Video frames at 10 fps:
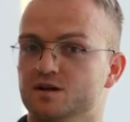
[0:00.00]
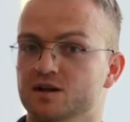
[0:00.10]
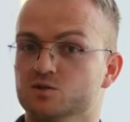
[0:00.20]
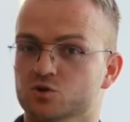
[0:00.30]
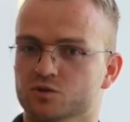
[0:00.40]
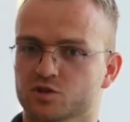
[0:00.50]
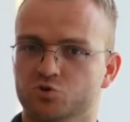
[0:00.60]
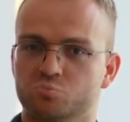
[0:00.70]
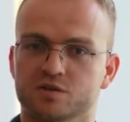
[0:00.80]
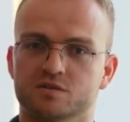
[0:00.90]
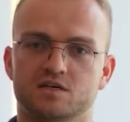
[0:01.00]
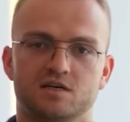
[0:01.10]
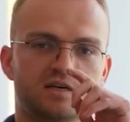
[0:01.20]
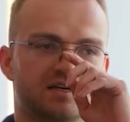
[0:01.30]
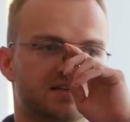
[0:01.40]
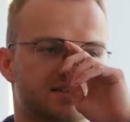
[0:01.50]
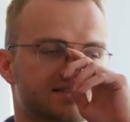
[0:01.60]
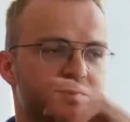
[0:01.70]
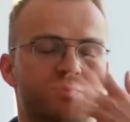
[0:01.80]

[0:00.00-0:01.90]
it's only human that the delivery